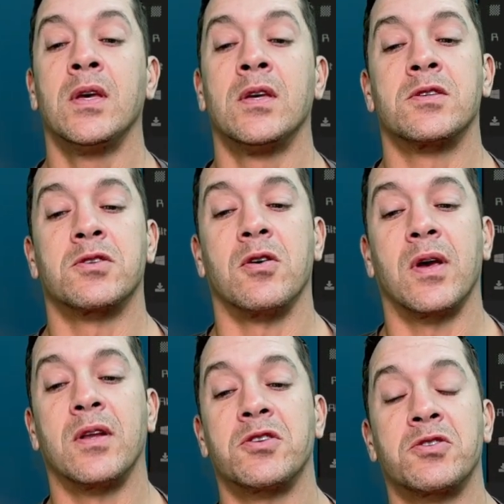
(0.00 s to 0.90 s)
So,
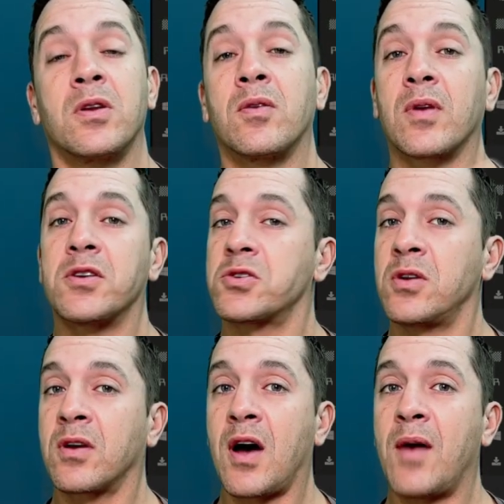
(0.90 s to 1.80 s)
and it shouldn't, it
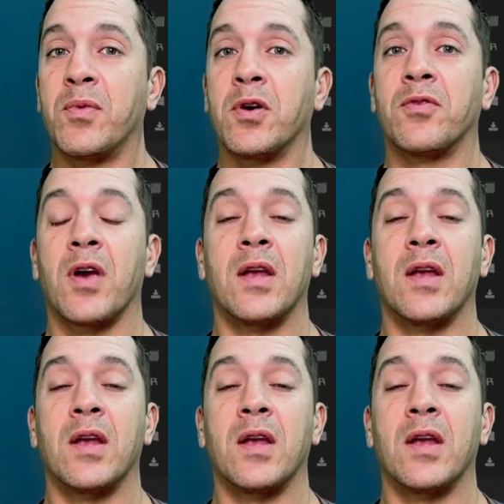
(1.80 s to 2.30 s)
shouldn't copy over